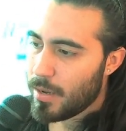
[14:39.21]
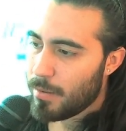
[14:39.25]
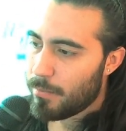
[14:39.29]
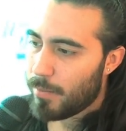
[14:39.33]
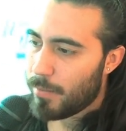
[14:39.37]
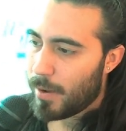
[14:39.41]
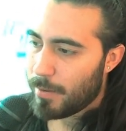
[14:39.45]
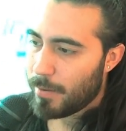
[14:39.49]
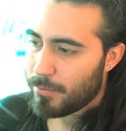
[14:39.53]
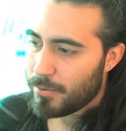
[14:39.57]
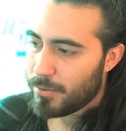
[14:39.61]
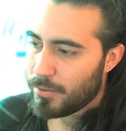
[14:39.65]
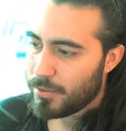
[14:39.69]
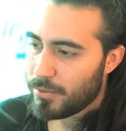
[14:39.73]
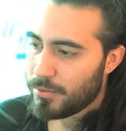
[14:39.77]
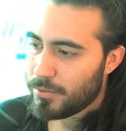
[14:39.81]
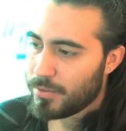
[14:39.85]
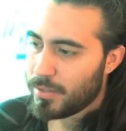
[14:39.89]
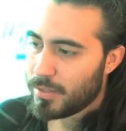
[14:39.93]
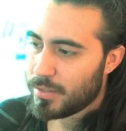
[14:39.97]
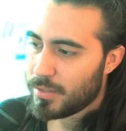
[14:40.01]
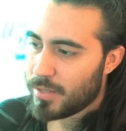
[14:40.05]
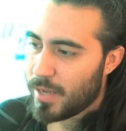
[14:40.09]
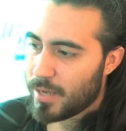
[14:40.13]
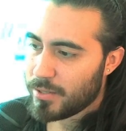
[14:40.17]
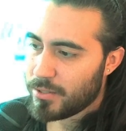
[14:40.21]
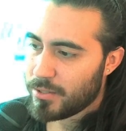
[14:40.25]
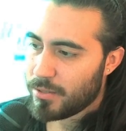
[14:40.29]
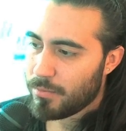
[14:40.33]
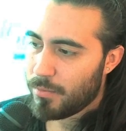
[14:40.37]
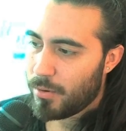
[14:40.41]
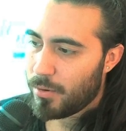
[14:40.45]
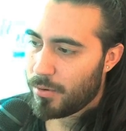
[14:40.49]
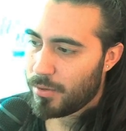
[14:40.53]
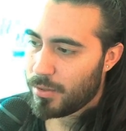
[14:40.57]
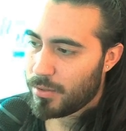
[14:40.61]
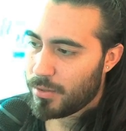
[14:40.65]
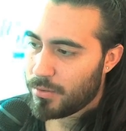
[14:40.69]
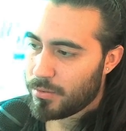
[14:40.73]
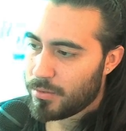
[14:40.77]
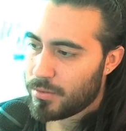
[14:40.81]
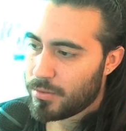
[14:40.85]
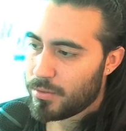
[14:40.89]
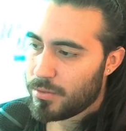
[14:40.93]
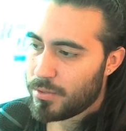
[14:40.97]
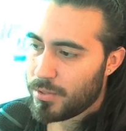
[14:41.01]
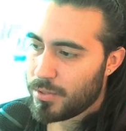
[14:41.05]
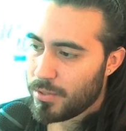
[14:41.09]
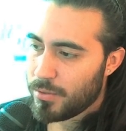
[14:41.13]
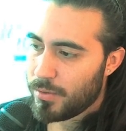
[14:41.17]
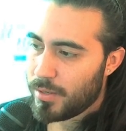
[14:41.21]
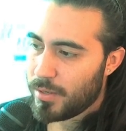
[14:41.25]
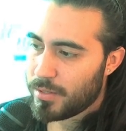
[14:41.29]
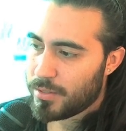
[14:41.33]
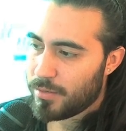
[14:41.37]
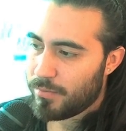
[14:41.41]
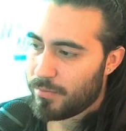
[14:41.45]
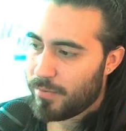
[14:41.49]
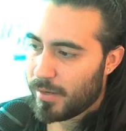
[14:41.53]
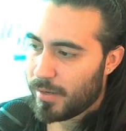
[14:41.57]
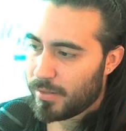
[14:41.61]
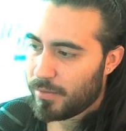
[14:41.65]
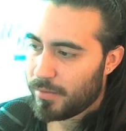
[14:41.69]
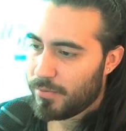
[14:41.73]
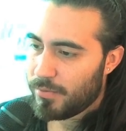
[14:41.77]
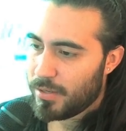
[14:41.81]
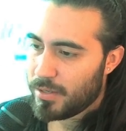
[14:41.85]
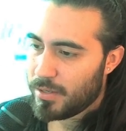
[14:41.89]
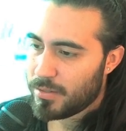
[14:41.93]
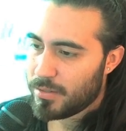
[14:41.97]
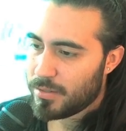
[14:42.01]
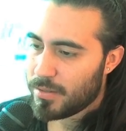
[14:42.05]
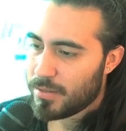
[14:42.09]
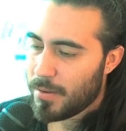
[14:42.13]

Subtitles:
by producing testimonials to its effectiveness.